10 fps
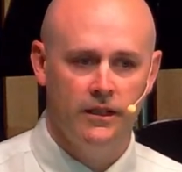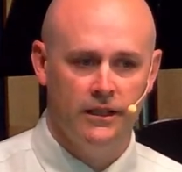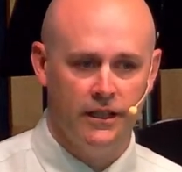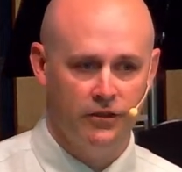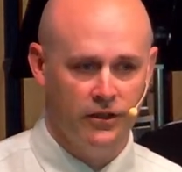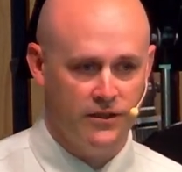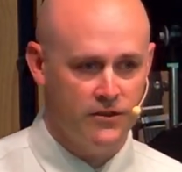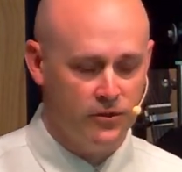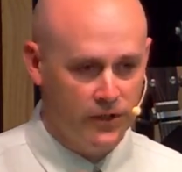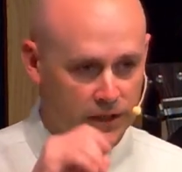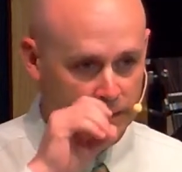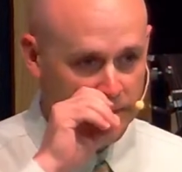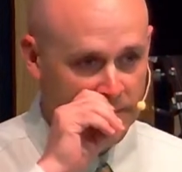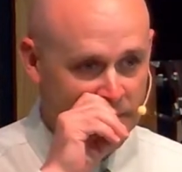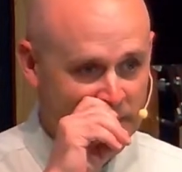Later in the story,
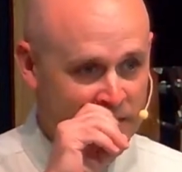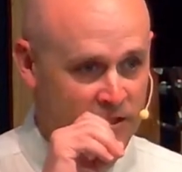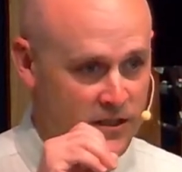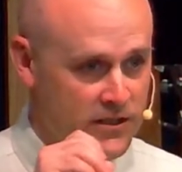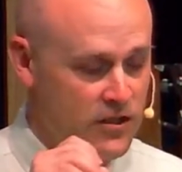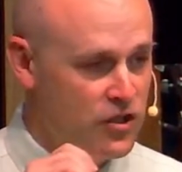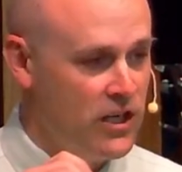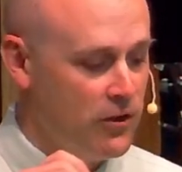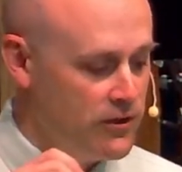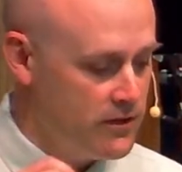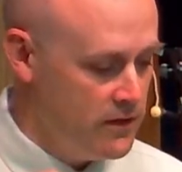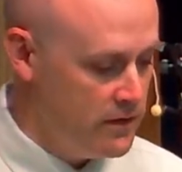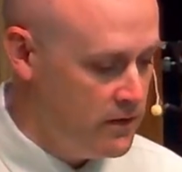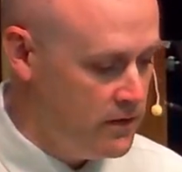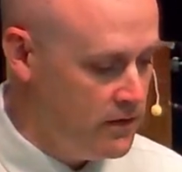Jesus shouts
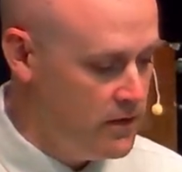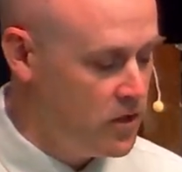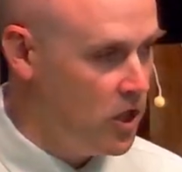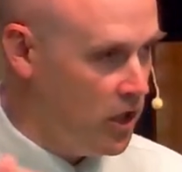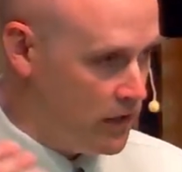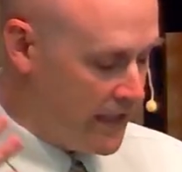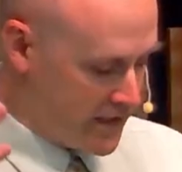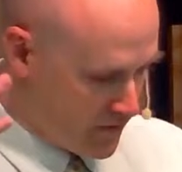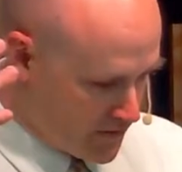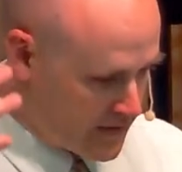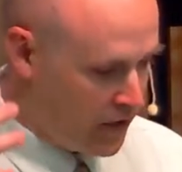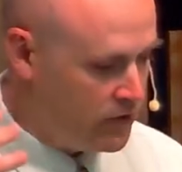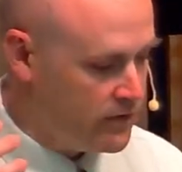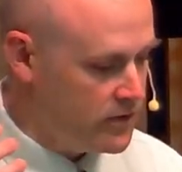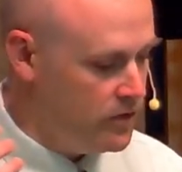to call Lazarus
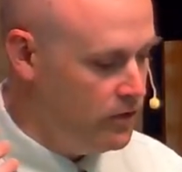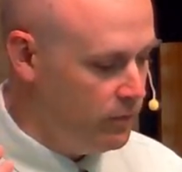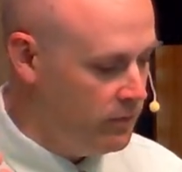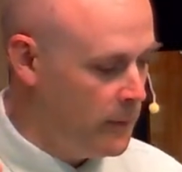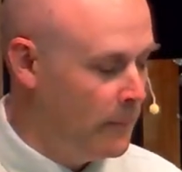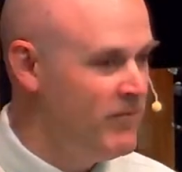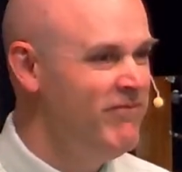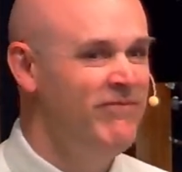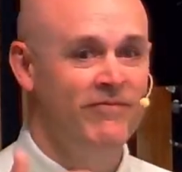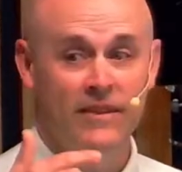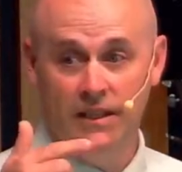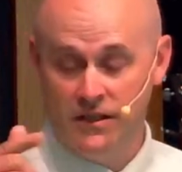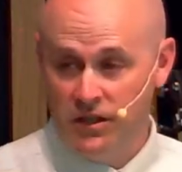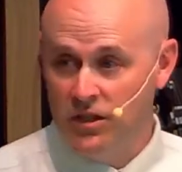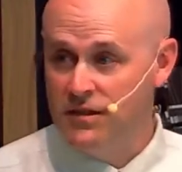out of the tomb.
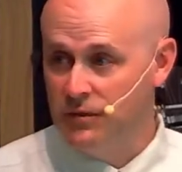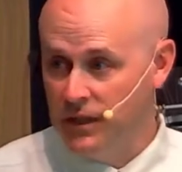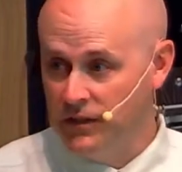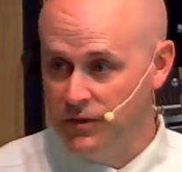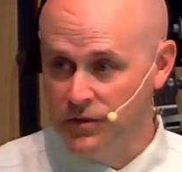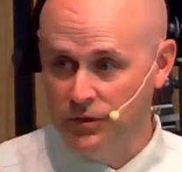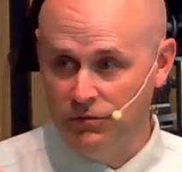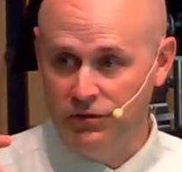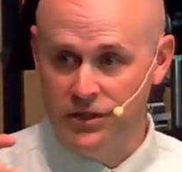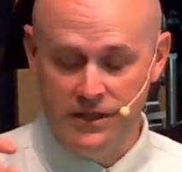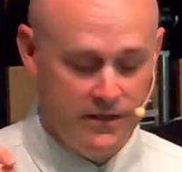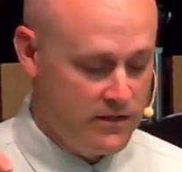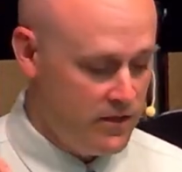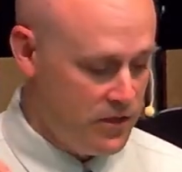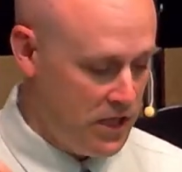It's also unusual for
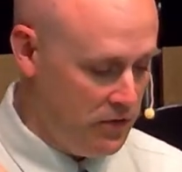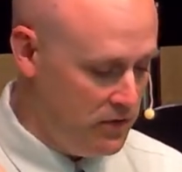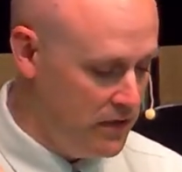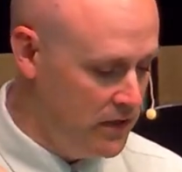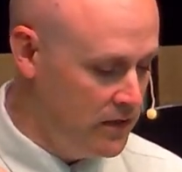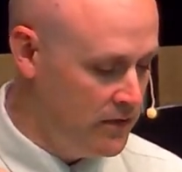Jesus to shout.